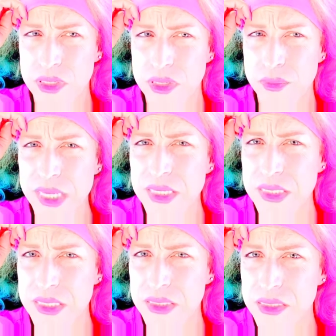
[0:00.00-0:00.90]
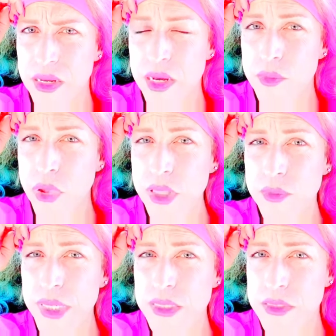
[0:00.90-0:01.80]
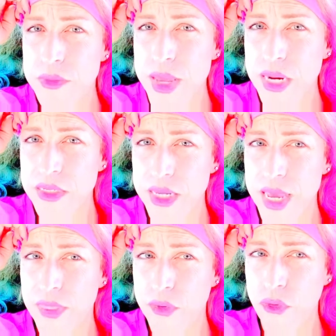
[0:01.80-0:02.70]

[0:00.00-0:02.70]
the pieces, putting the pieces back together.